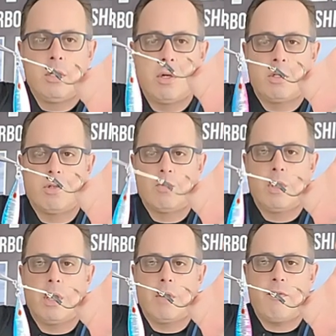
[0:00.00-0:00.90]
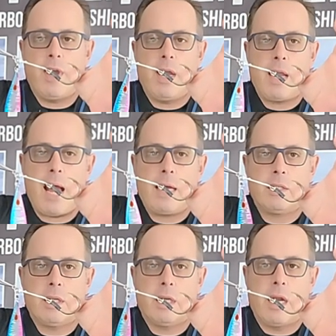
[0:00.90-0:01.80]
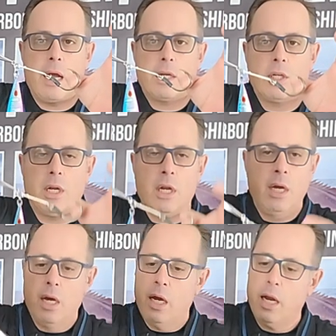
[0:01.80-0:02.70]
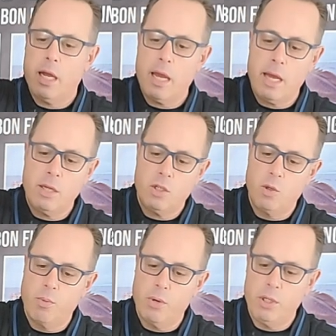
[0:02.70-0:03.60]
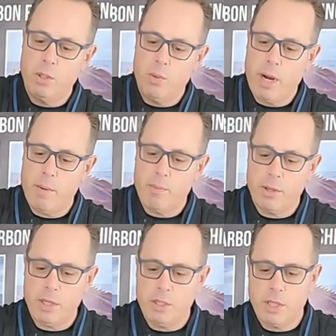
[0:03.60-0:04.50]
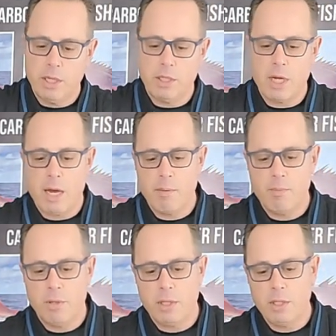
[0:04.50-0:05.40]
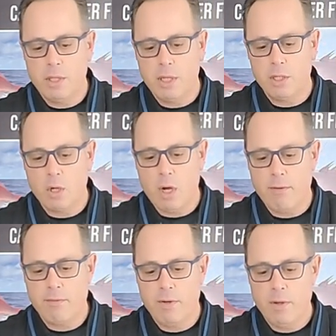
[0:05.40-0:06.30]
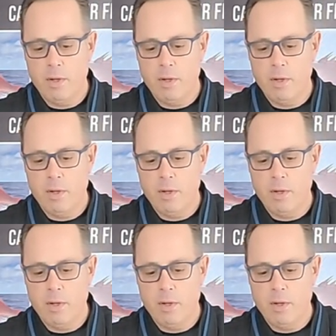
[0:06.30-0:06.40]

So it's really a fantastic connection. And again, super easy way to put these things on, put these things off.